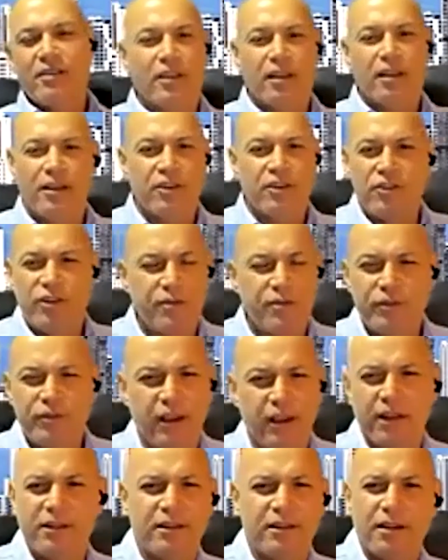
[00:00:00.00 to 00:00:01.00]
has
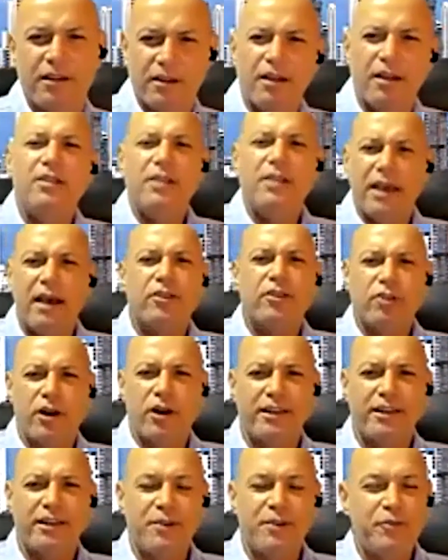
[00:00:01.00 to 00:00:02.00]
shifted. Yes,
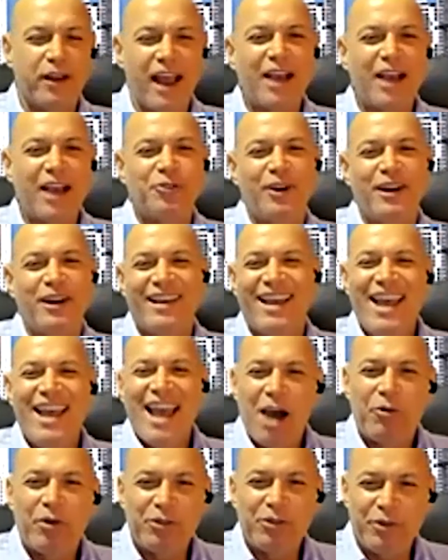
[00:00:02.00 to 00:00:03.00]
very different. Actually,
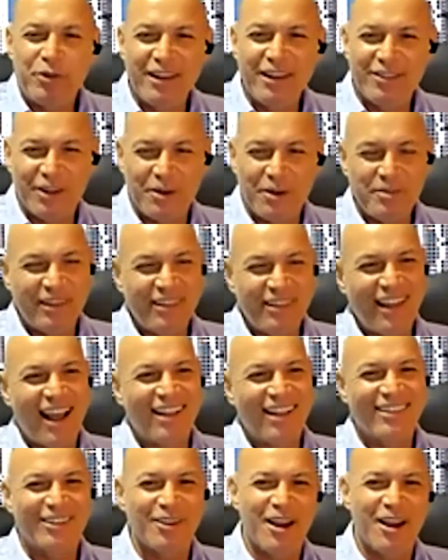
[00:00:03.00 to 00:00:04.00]
I was reading some
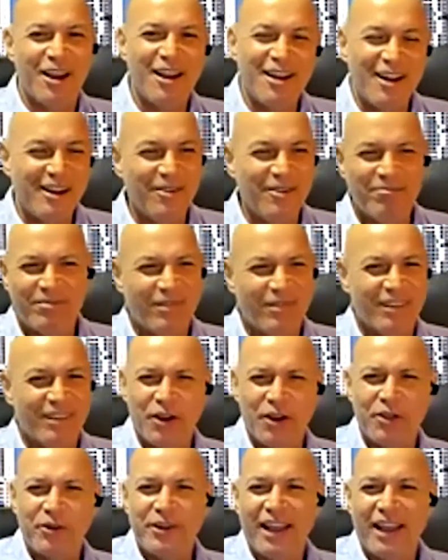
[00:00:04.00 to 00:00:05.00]
stats the
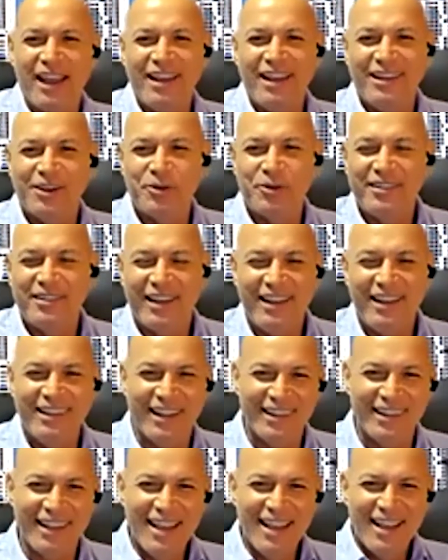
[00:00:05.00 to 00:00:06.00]
other day, and they were saying
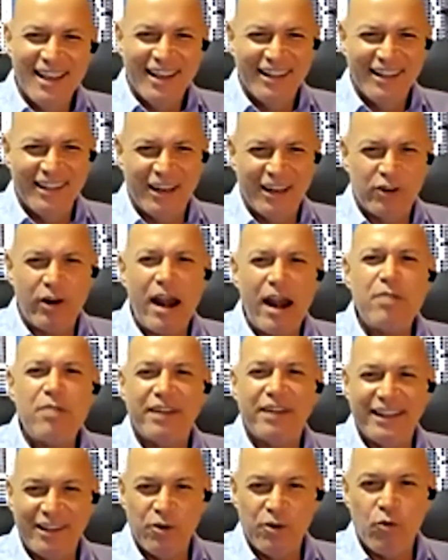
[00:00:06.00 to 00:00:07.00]
that the crime
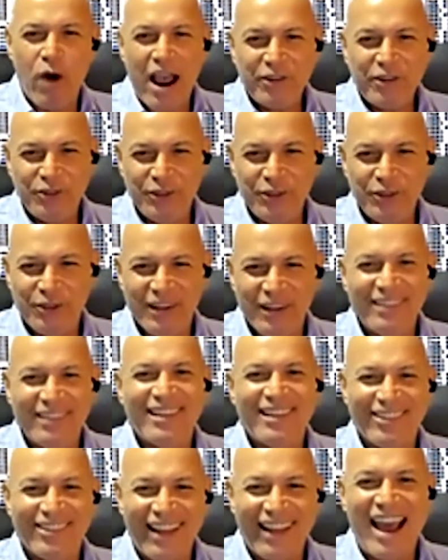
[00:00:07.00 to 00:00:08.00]
rate in Washington is
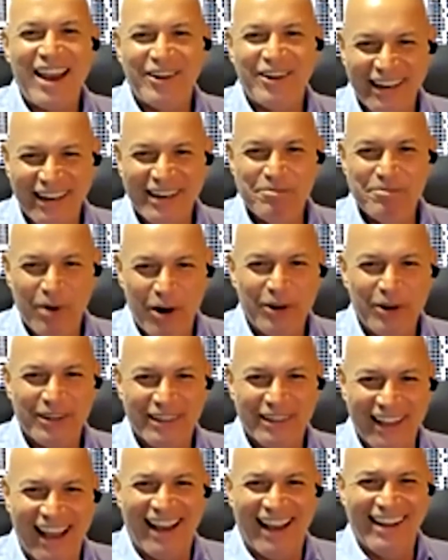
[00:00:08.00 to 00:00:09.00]
a lot higher than in
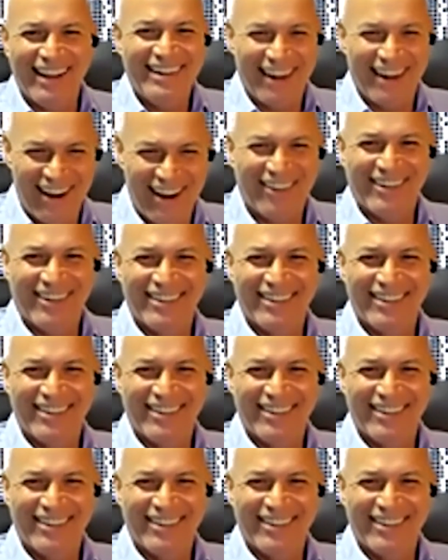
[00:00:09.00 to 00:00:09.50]
Bogota now.